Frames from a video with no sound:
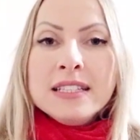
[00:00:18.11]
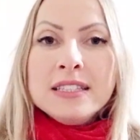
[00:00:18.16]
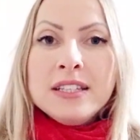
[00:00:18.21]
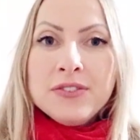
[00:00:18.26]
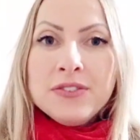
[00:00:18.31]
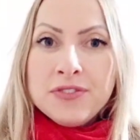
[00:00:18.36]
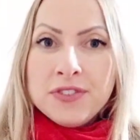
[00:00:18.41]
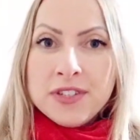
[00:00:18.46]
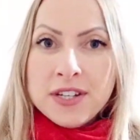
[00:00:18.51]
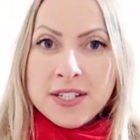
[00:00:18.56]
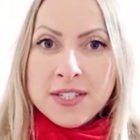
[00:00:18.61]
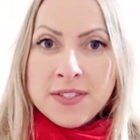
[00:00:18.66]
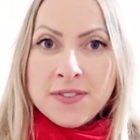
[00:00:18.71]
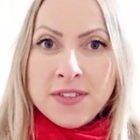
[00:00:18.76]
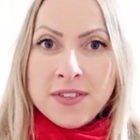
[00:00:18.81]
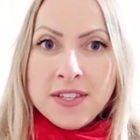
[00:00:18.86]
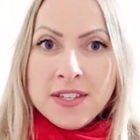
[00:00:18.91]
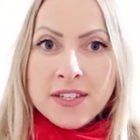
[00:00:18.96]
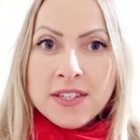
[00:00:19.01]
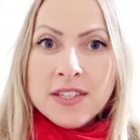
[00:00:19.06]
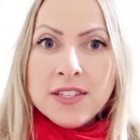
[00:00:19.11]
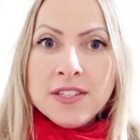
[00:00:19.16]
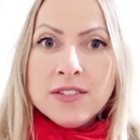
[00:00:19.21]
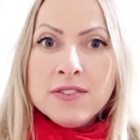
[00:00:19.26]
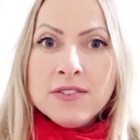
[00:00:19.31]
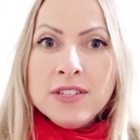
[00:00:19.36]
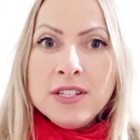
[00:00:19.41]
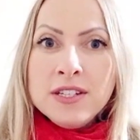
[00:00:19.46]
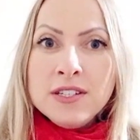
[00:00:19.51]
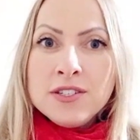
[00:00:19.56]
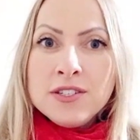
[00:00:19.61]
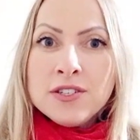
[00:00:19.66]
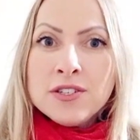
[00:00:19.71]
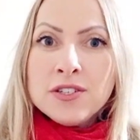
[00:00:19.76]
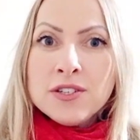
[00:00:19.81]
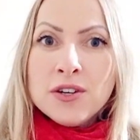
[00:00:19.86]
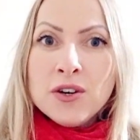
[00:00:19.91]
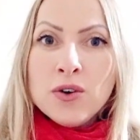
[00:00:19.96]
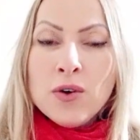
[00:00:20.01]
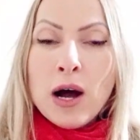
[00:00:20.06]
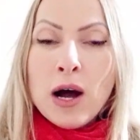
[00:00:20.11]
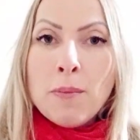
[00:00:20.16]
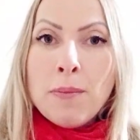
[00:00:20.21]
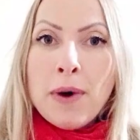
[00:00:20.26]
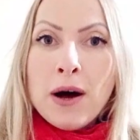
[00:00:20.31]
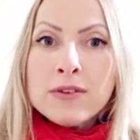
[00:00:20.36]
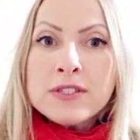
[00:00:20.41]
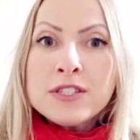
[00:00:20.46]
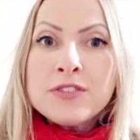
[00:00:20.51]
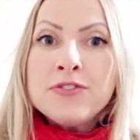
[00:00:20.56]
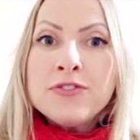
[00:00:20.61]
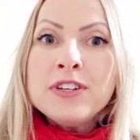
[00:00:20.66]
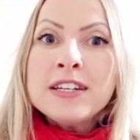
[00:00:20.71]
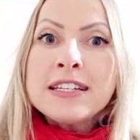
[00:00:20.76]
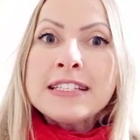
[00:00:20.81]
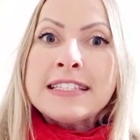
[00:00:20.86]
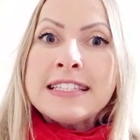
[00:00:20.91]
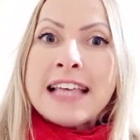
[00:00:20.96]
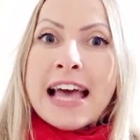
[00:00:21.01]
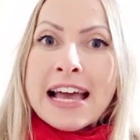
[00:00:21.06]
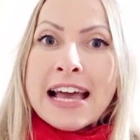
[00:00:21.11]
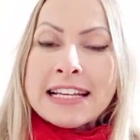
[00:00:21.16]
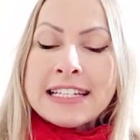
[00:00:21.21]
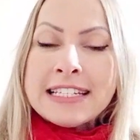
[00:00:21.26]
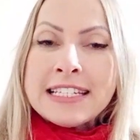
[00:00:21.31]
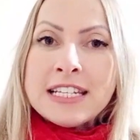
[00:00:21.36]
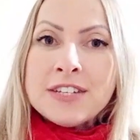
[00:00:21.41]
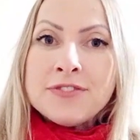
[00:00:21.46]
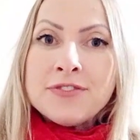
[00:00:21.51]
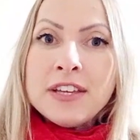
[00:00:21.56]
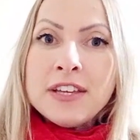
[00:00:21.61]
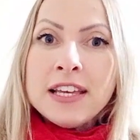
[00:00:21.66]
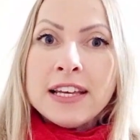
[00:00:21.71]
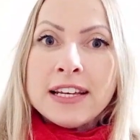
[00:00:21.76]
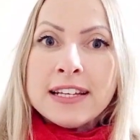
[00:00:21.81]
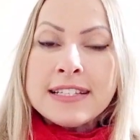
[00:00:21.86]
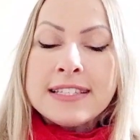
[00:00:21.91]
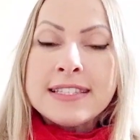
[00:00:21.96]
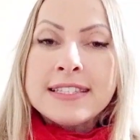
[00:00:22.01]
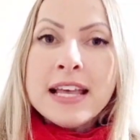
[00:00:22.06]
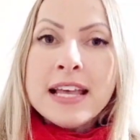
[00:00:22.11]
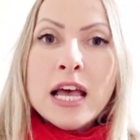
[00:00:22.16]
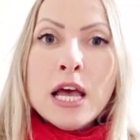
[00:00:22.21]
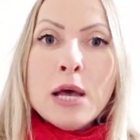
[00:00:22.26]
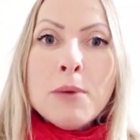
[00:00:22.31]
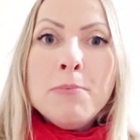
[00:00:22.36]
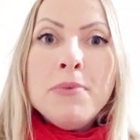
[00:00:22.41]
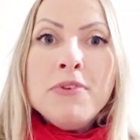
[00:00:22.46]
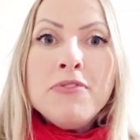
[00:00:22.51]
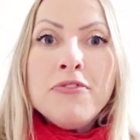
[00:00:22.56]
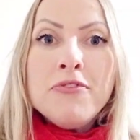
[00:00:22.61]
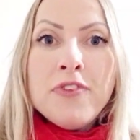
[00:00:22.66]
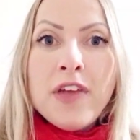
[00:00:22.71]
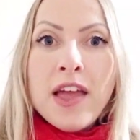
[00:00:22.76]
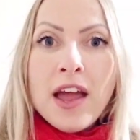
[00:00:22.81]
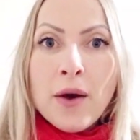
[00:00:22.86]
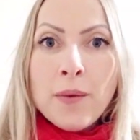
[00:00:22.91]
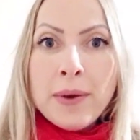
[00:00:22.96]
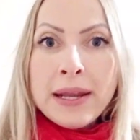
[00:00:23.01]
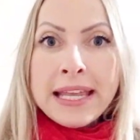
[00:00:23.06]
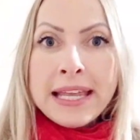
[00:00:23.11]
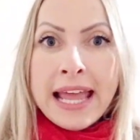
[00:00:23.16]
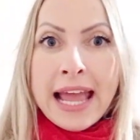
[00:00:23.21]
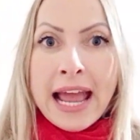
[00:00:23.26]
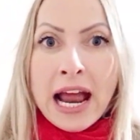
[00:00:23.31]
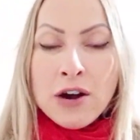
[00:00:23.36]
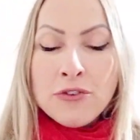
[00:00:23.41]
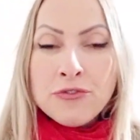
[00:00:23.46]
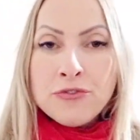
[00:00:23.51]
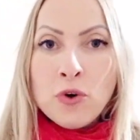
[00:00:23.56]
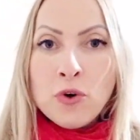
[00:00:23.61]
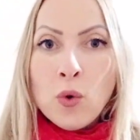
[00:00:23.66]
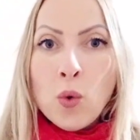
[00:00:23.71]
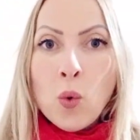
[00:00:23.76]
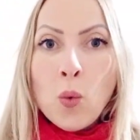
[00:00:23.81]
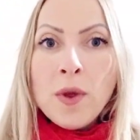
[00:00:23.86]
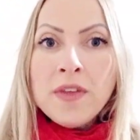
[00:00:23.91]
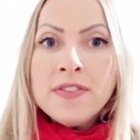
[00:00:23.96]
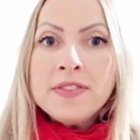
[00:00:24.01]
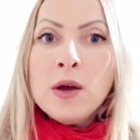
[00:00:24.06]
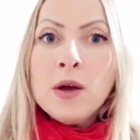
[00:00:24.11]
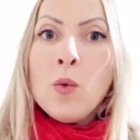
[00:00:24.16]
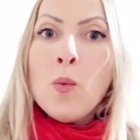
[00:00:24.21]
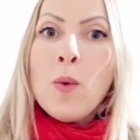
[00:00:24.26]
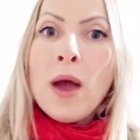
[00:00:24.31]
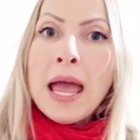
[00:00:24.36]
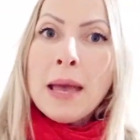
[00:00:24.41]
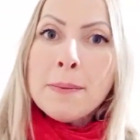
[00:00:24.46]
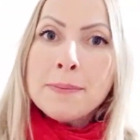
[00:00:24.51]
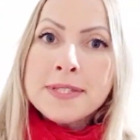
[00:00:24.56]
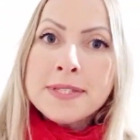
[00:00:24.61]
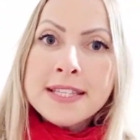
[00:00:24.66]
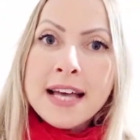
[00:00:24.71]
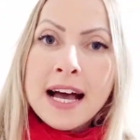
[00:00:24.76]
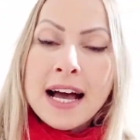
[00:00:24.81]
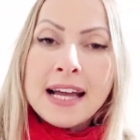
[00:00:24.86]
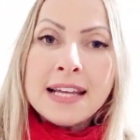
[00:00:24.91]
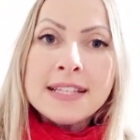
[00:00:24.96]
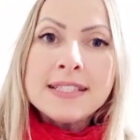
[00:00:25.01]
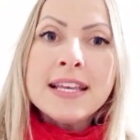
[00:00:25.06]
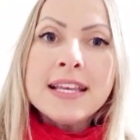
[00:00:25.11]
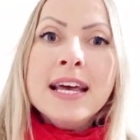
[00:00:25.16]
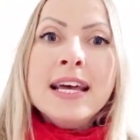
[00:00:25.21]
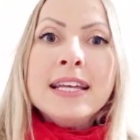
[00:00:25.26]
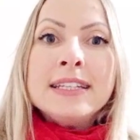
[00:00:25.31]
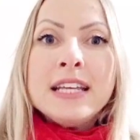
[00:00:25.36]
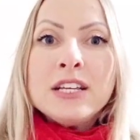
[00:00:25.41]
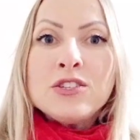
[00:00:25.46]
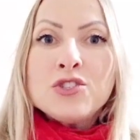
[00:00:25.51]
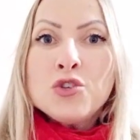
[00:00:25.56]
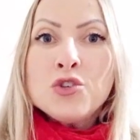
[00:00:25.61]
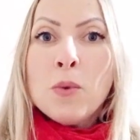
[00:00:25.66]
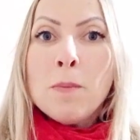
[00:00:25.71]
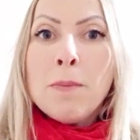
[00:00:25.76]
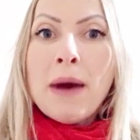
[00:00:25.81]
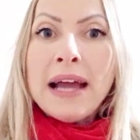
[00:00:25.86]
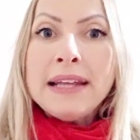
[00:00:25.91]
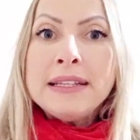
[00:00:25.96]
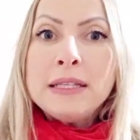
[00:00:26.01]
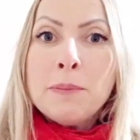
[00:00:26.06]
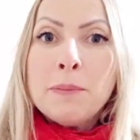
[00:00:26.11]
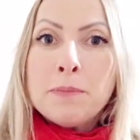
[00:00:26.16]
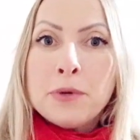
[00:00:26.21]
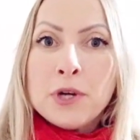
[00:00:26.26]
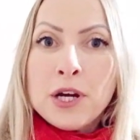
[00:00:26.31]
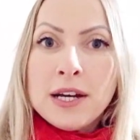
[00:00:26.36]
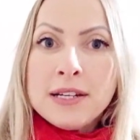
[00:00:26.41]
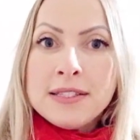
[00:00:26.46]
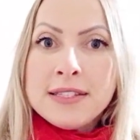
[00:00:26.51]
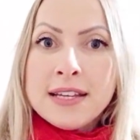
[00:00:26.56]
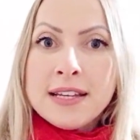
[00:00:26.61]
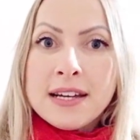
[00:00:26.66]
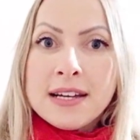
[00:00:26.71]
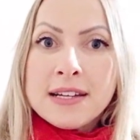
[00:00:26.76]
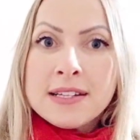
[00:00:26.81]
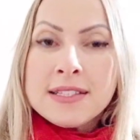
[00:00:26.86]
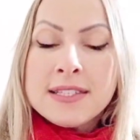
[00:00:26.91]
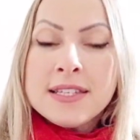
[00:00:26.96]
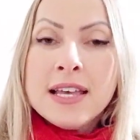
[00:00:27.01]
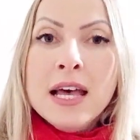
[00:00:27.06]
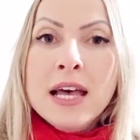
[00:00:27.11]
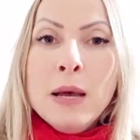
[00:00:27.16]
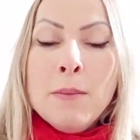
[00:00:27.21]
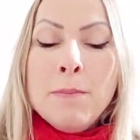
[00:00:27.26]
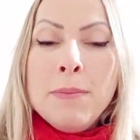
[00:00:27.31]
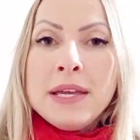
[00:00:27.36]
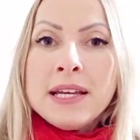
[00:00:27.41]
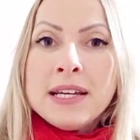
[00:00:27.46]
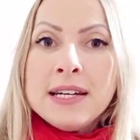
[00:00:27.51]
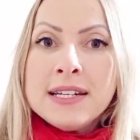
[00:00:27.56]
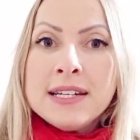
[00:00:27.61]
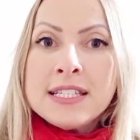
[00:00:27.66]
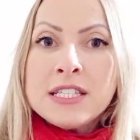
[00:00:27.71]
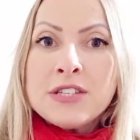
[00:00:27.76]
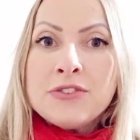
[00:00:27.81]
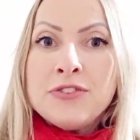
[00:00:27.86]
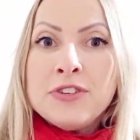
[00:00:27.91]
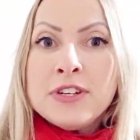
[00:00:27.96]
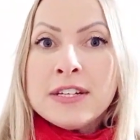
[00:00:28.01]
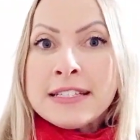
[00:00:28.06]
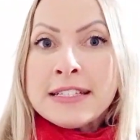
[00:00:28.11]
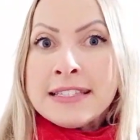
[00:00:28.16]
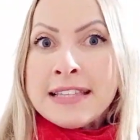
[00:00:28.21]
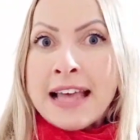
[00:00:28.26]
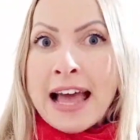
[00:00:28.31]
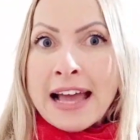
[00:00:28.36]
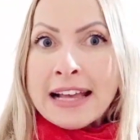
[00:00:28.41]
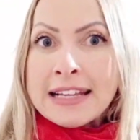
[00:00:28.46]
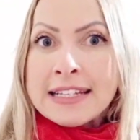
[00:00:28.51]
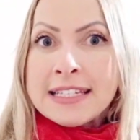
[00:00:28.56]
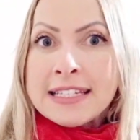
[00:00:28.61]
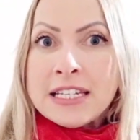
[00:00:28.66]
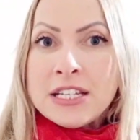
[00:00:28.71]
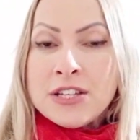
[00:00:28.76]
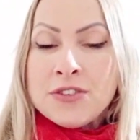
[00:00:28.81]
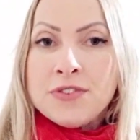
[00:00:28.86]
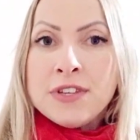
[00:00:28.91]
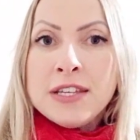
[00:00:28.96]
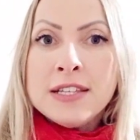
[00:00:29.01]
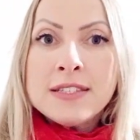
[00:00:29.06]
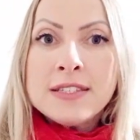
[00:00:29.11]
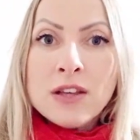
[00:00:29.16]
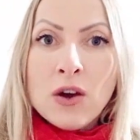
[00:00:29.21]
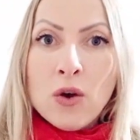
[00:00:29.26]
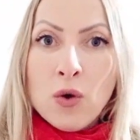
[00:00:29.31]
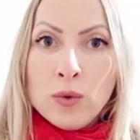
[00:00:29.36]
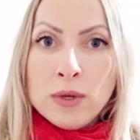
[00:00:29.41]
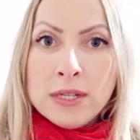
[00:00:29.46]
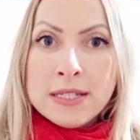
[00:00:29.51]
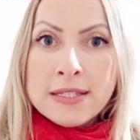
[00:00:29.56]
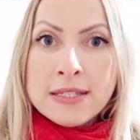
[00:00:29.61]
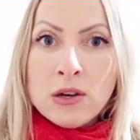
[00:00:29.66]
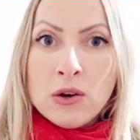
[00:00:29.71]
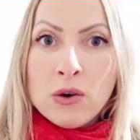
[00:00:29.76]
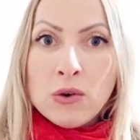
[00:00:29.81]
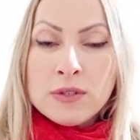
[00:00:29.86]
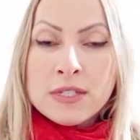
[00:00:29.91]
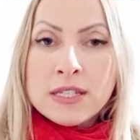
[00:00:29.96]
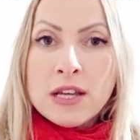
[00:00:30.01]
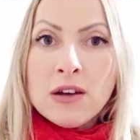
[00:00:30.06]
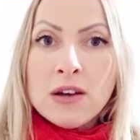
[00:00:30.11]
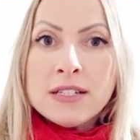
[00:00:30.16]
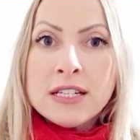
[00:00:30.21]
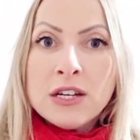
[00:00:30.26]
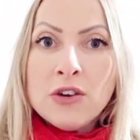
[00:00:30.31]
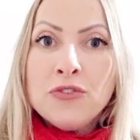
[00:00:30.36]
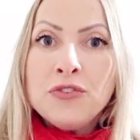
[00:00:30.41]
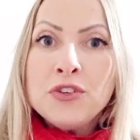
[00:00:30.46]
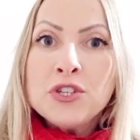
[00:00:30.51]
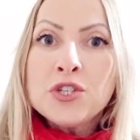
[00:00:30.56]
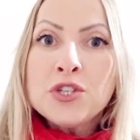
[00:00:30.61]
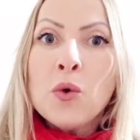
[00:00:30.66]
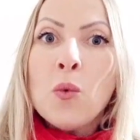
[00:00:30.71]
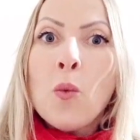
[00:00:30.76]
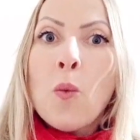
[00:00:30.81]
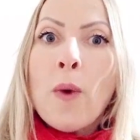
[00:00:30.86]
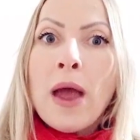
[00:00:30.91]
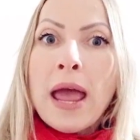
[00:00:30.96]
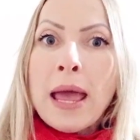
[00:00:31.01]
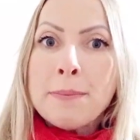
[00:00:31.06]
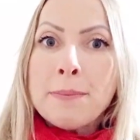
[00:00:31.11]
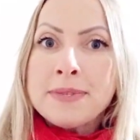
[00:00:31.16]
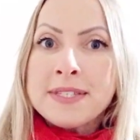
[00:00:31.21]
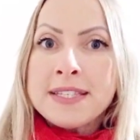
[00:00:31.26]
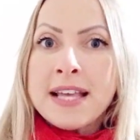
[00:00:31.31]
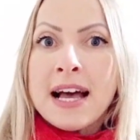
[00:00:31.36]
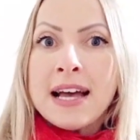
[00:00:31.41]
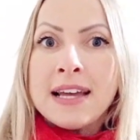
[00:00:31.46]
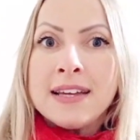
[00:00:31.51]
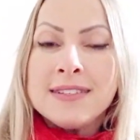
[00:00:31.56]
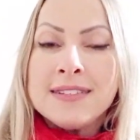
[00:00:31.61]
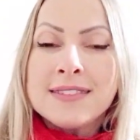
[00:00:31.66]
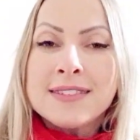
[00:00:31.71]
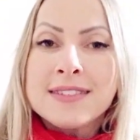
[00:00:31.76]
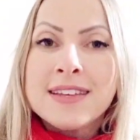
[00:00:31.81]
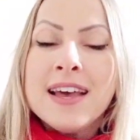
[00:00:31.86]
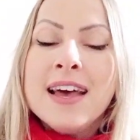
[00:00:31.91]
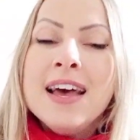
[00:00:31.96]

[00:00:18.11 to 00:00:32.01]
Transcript: The first thing you need to know about Fluxactive is be very careful with the website that you buy the product, because Fluxactive is only sold on the official website.